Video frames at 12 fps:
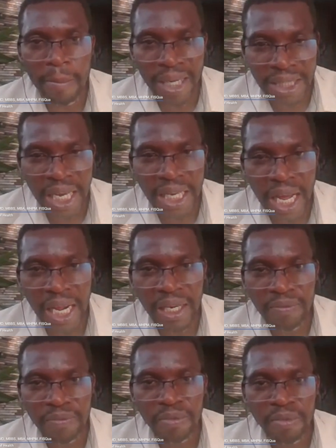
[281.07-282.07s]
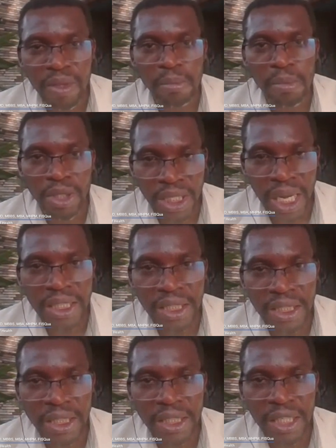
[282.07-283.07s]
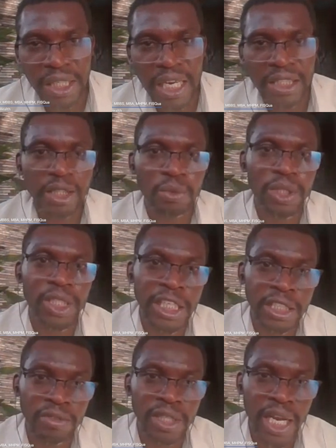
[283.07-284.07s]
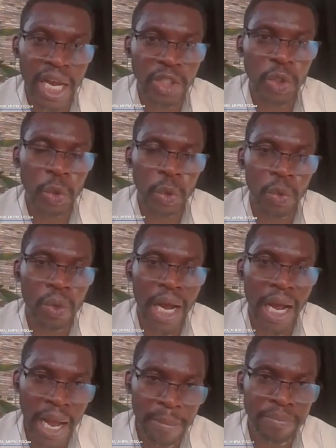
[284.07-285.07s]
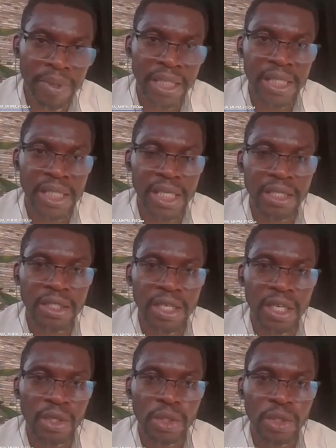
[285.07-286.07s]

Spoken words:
maternal mortality as it regards to harm that is